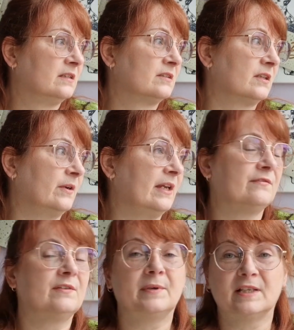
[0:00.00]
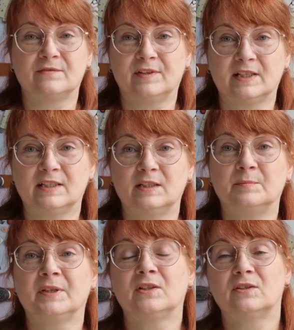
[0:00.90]
So everywhere's flooded
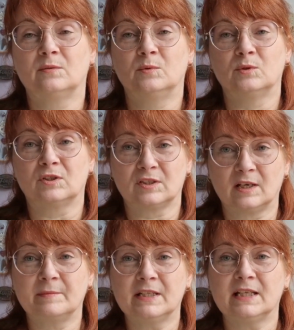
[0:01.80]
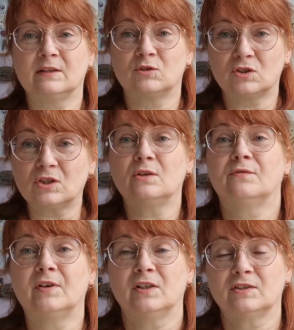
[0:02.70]
because the water's coming down so
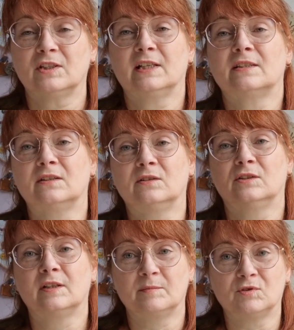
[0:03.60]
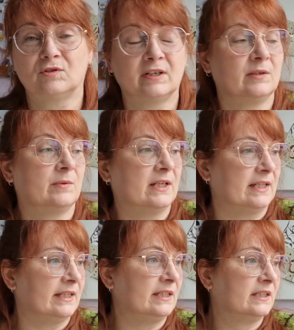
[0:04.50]
fast it hasn't got time to drain
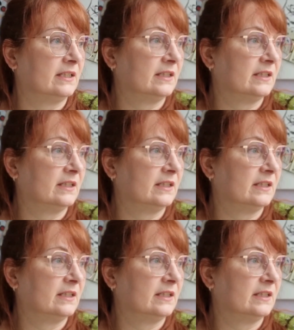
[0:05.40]
away.